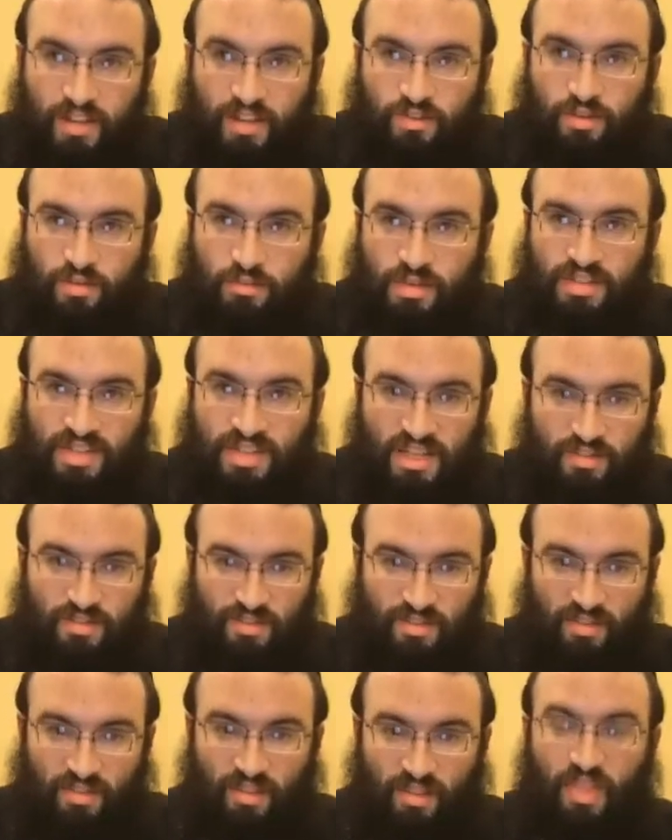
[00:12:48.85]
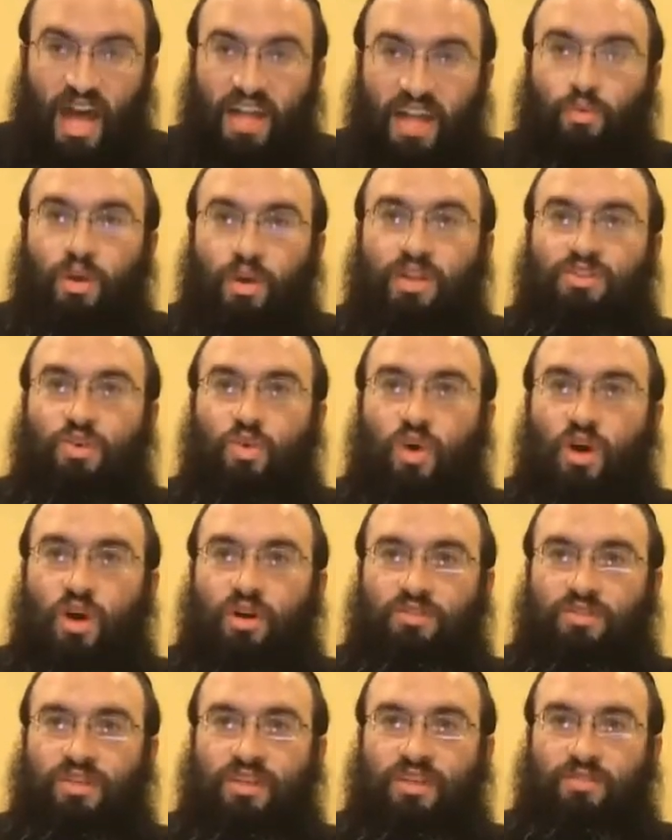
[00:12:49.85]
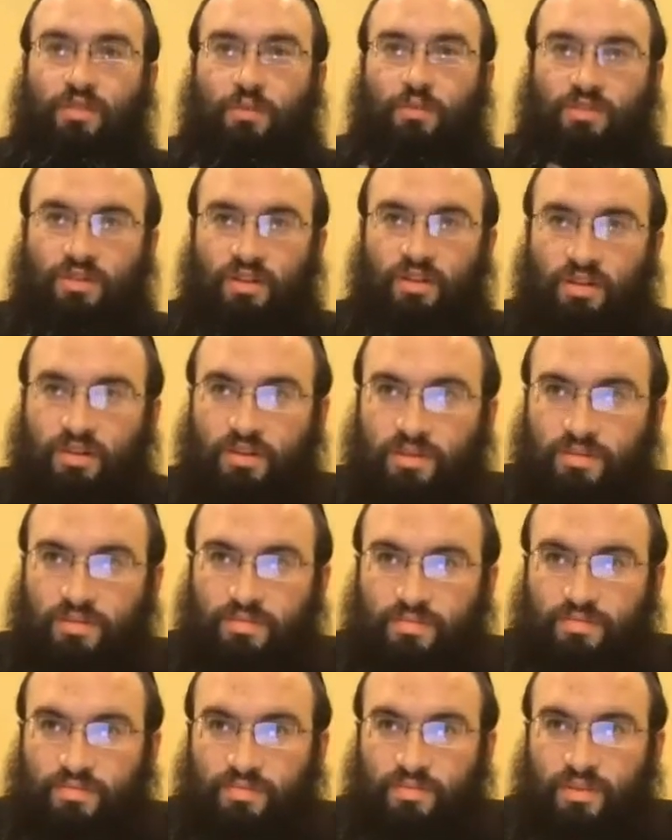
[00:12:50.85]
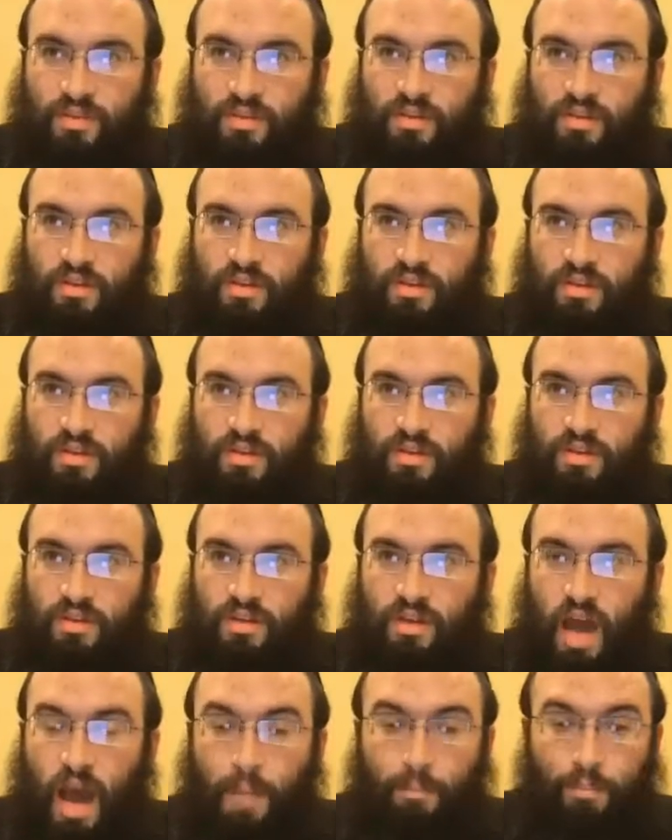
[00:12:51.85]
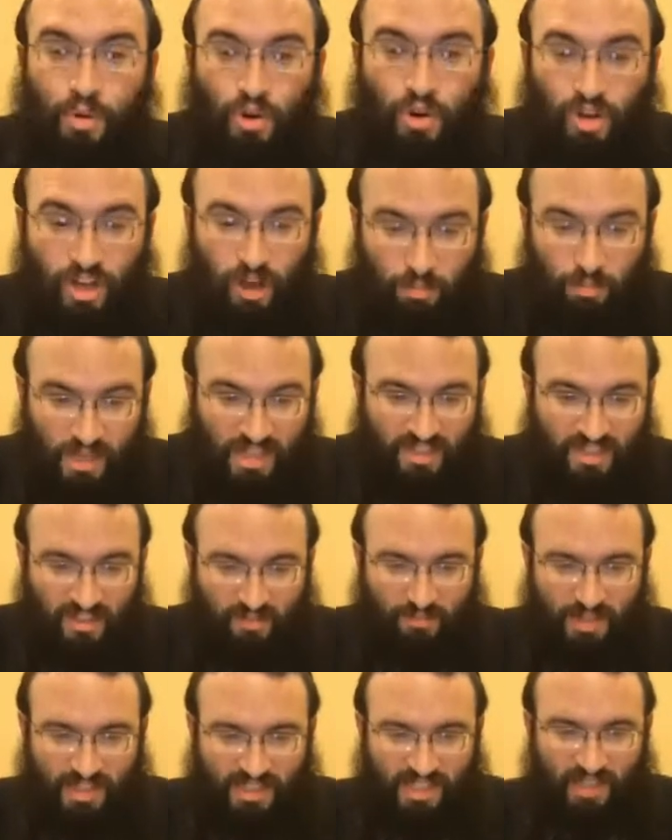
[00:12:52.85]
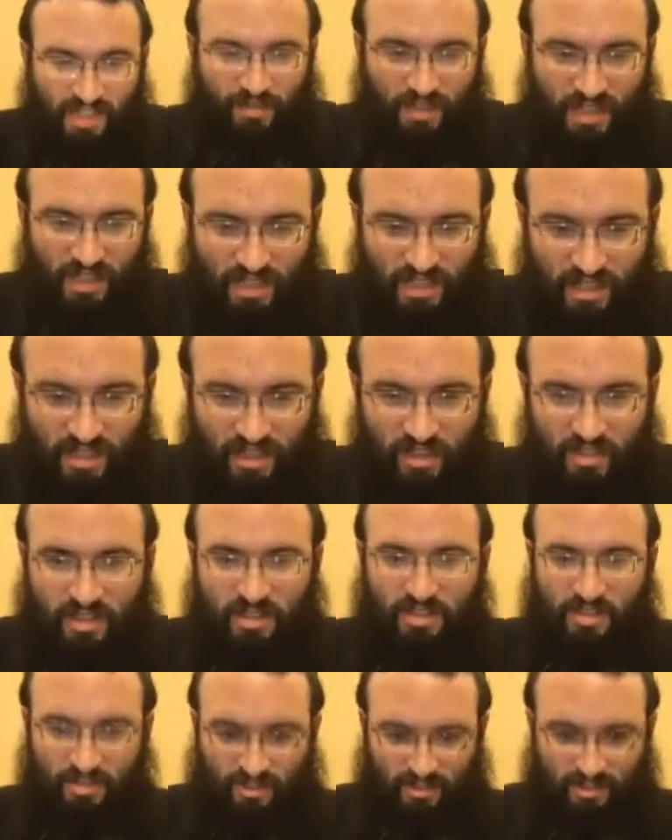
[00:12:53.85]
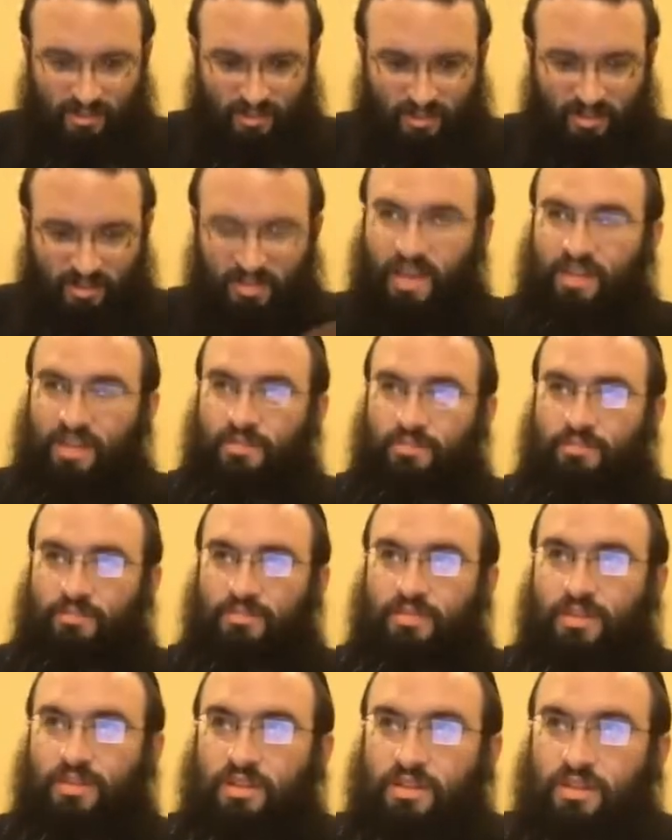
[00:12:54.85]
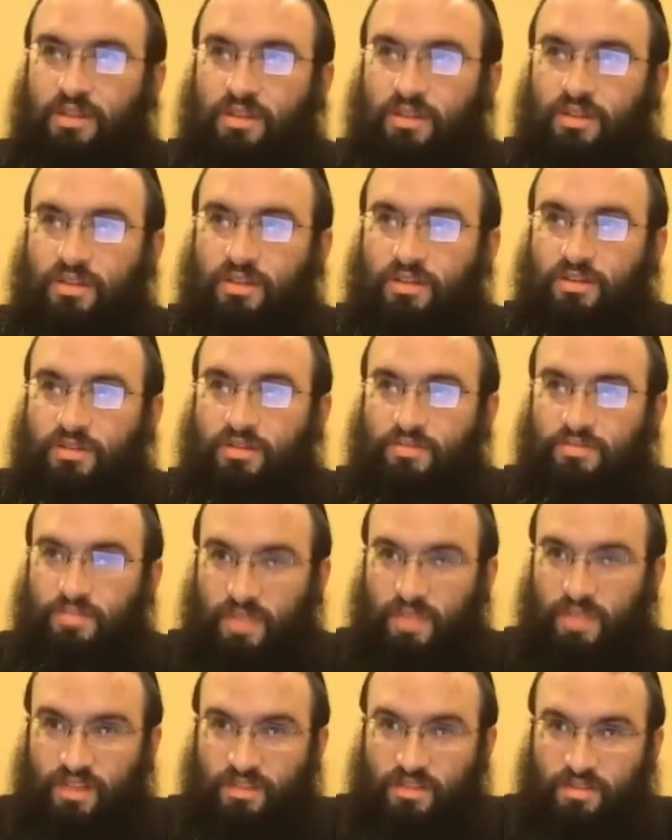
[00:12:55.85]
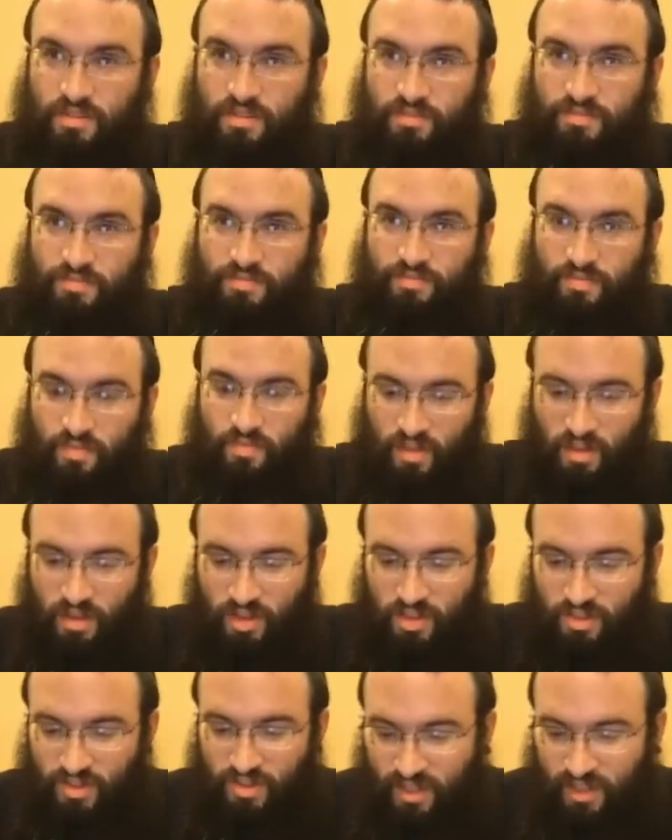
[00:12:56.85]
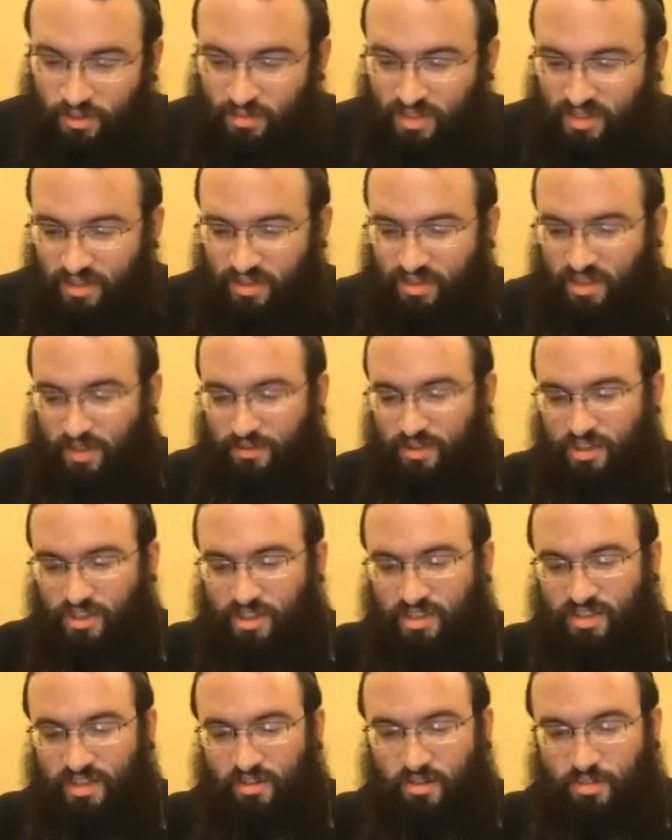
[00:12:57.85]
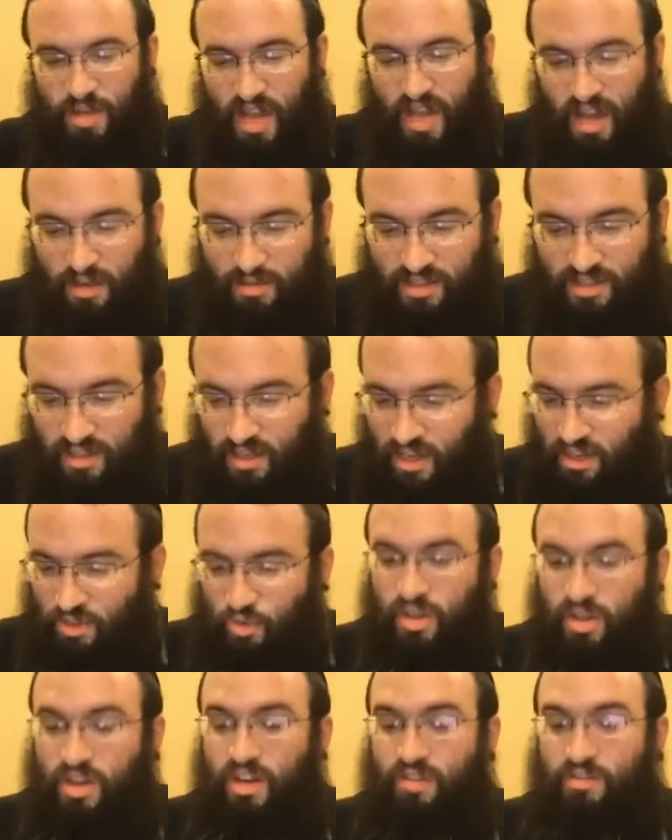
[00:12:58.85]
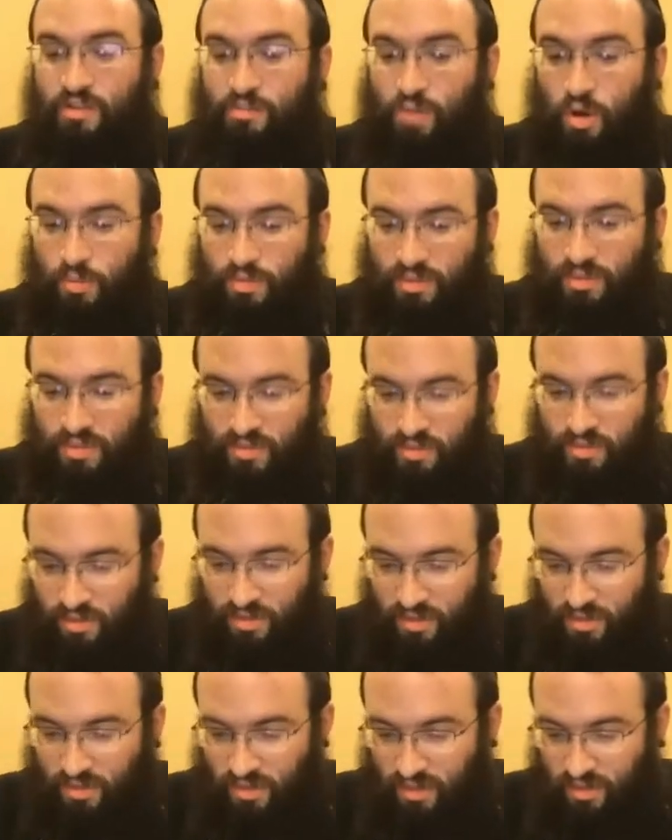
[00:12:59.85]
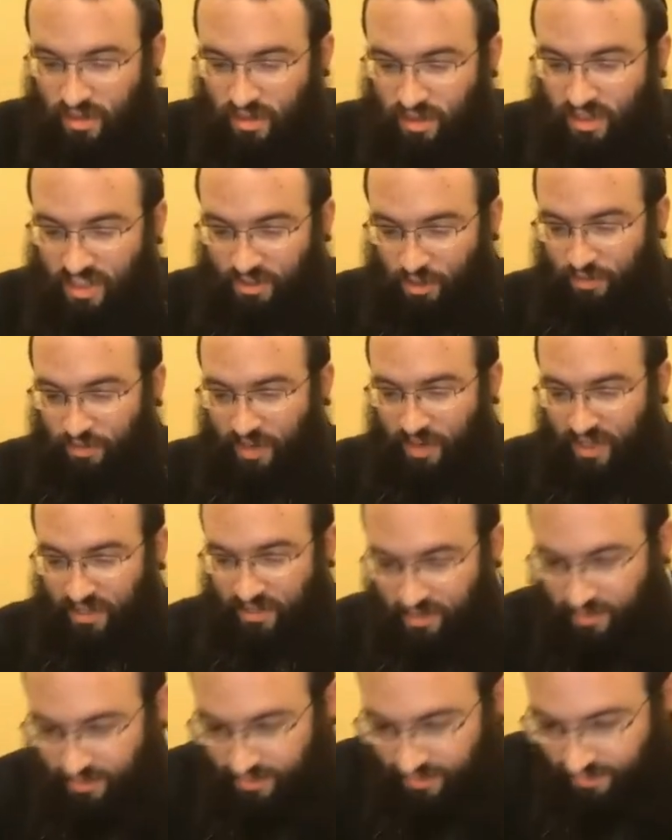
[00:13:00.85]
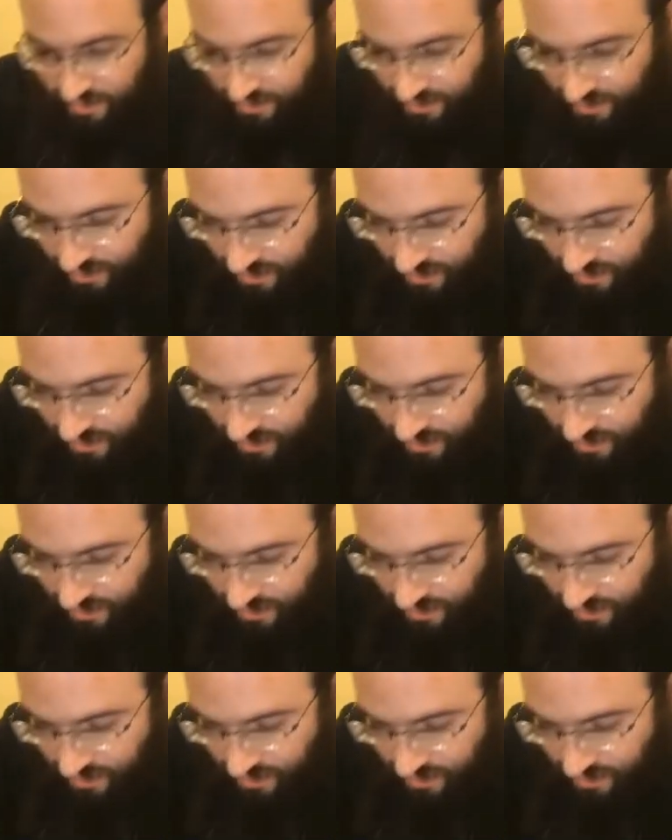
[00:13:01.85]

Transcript: That's what it means. That's, that's why it's so hard to give up tzedakah. I'm putting a piece of myself in this, this item. Yes? Mm-hmm. So that's what Mesiris Nefesh is, and Ibn Nachman saying you can do it at every moment. Let's go weiter.